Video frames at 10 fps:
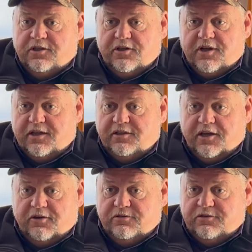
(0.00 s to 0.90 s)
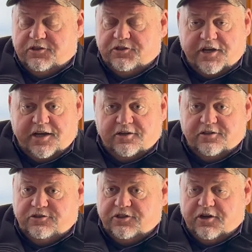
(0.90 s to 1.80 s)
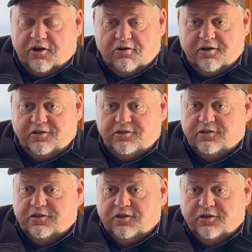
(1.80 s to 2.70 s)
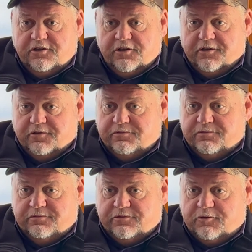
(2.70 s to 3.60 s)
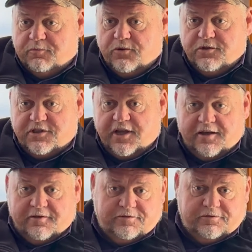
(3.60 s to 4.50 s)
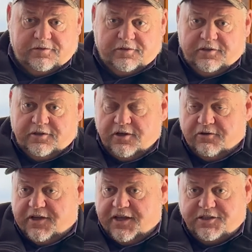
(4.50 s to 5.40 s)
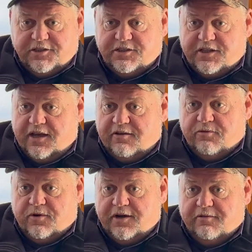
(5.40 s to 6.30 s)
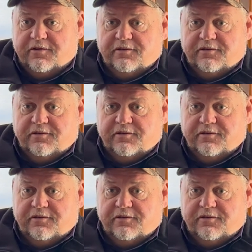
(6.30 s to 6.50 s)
Your jailers, your guards, your support staff, kitchen staff, whatever.